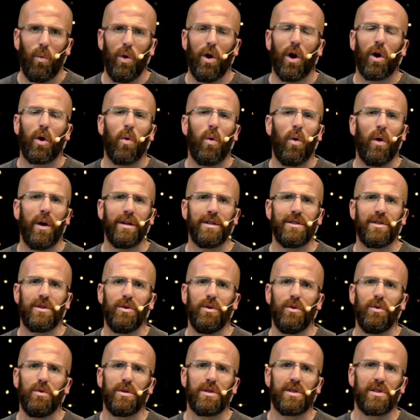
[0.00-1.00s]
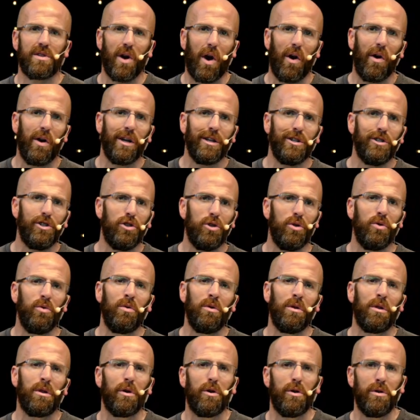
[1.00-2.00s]
We are going to, starting
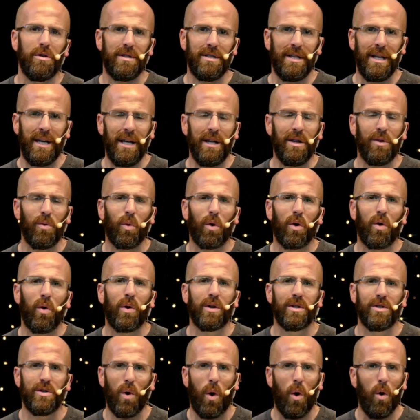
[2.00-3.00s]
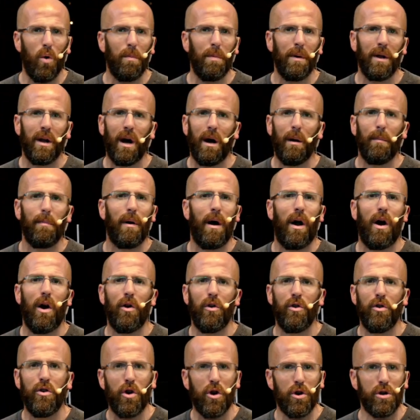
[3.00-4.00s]
June 13th, we're going to open up
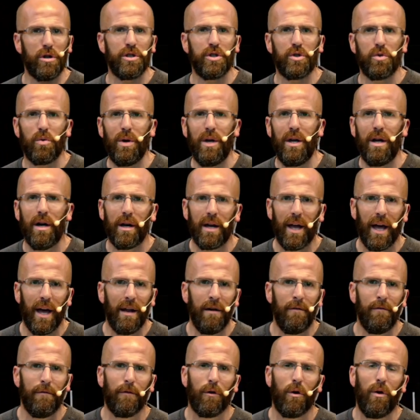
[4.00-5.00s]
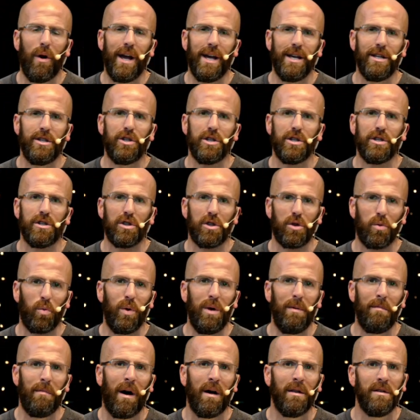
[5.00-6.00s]
our nursery again for ages
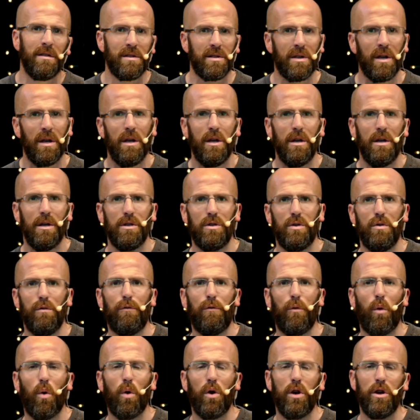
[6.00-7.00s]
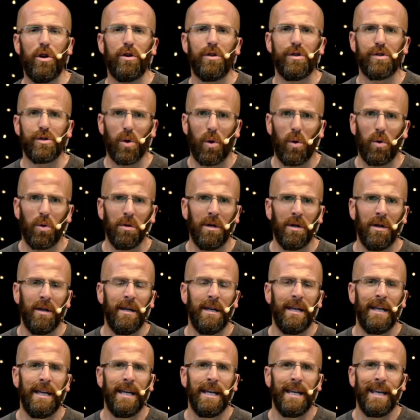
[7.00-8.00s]
3 months to 4 years old.
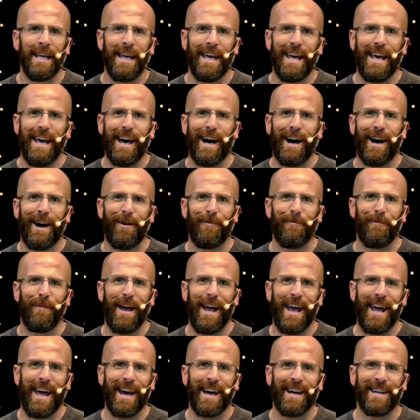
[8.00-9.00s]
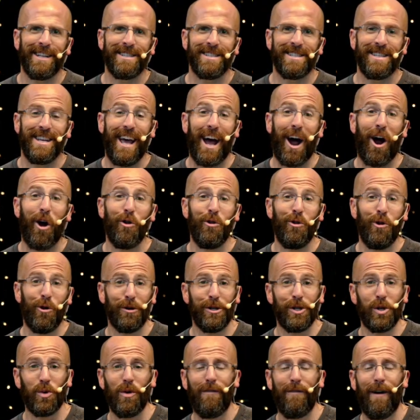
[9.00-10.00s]
And our
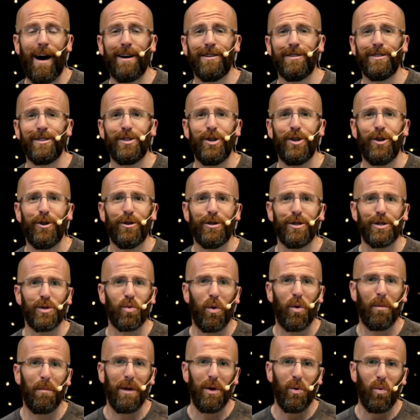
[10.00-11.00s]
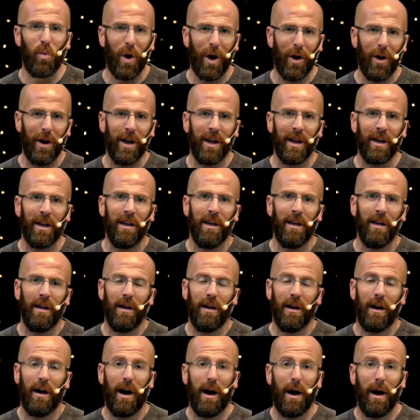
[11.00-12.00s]
nursery volunteers will be wearing
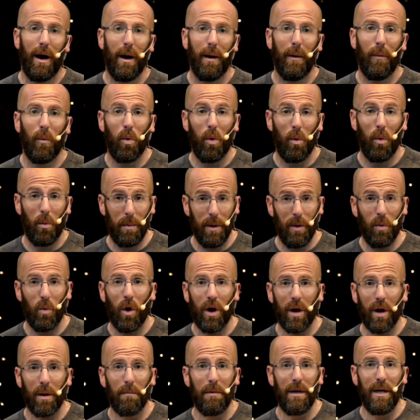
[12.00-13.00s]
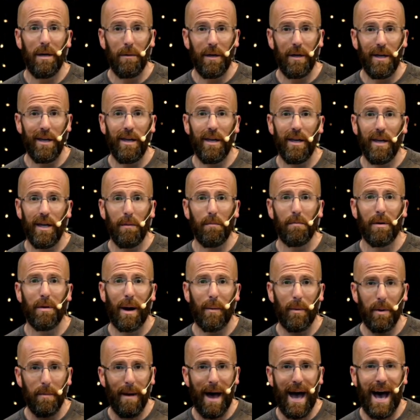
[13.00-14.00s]
PPE,
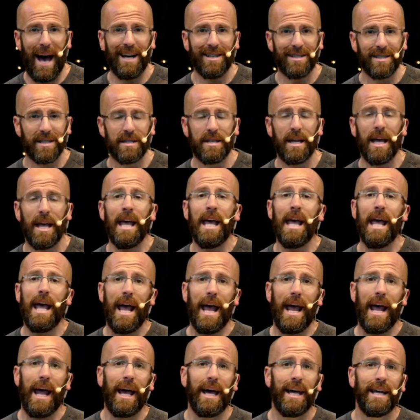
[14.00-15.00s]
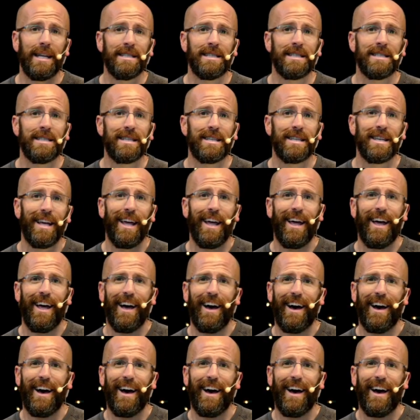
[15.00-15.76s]
probably masks, and